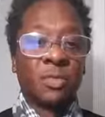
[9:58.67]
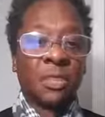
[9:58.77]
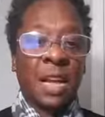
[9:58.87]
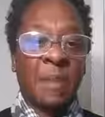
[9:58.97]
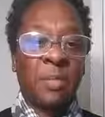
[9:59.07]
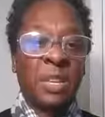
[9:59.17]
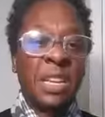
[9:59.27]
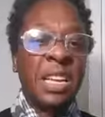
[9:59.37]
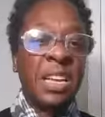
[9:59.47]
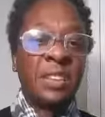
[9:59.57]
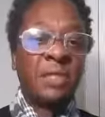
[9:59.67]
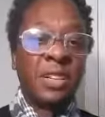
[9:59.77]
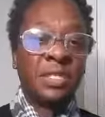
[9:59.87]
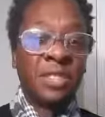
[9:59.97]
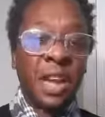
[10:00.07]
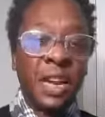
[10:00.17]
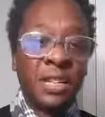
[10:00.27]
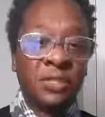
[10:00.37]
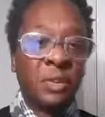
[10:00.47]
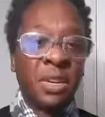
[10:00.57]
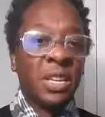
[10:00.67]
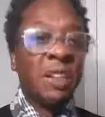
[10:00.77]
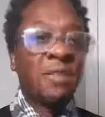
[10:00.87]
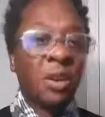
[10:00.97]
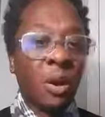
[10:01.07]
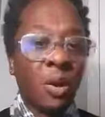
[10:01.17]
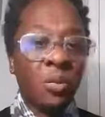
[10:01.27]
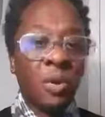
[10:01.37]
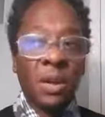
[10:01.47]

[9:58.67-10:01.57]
because I believed in change or believed in hope,